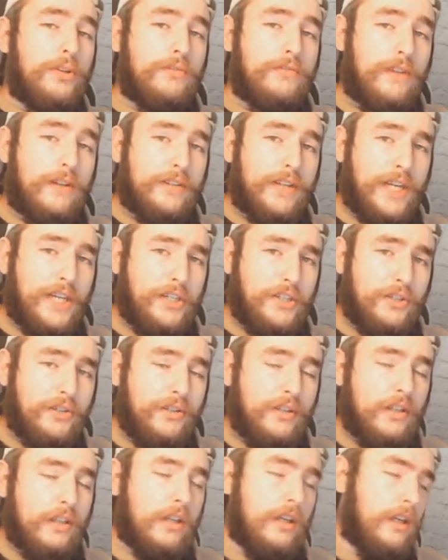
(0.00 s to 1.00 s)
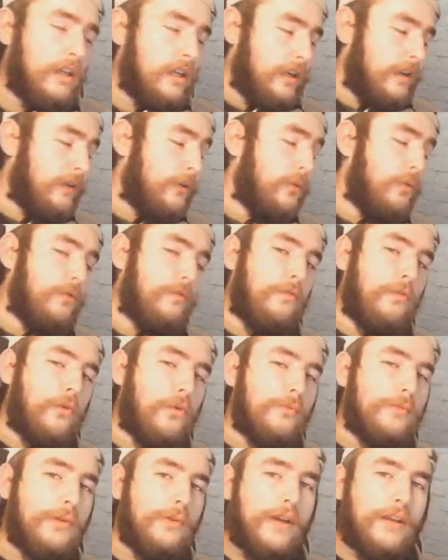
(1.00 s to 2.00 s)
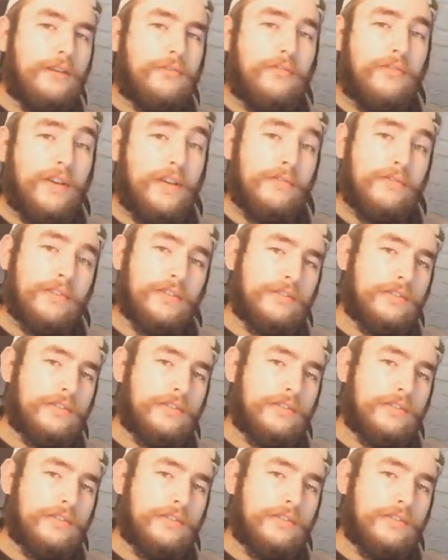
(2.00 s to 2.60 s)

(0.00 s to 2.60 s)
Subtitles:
Foundation, who will inform you a thief has